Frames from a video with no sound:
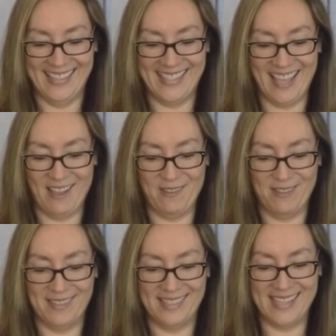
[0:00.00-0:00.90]
So
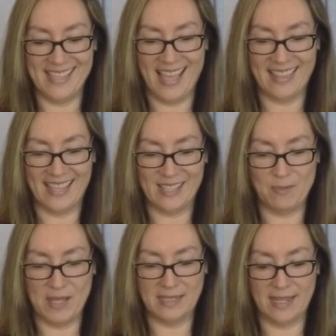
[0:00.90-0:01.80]
see that? That's
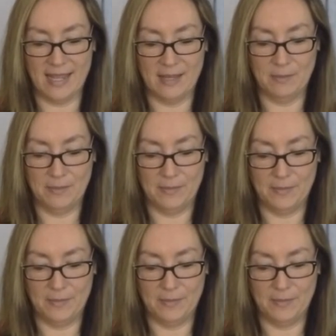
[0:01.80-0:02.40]
big time.